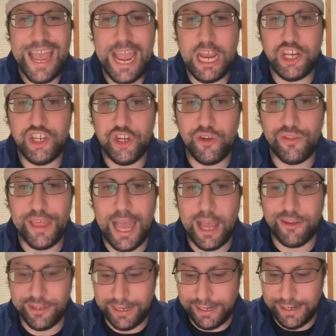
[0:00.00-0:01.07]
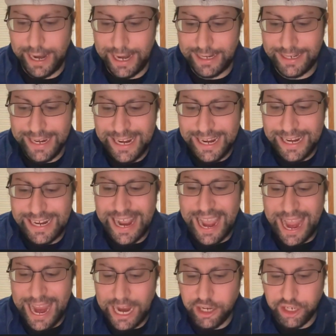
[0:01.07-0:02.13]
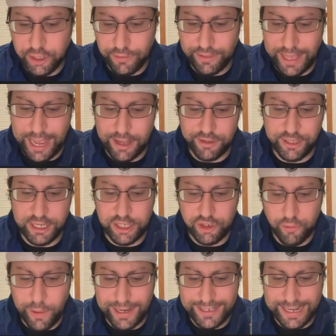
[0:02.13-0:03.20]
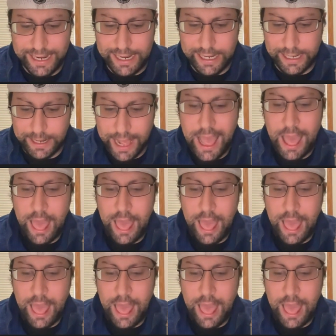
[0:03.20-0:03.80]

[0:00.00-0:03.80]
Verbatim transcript: in two thousand nineteen and two thousand twenty.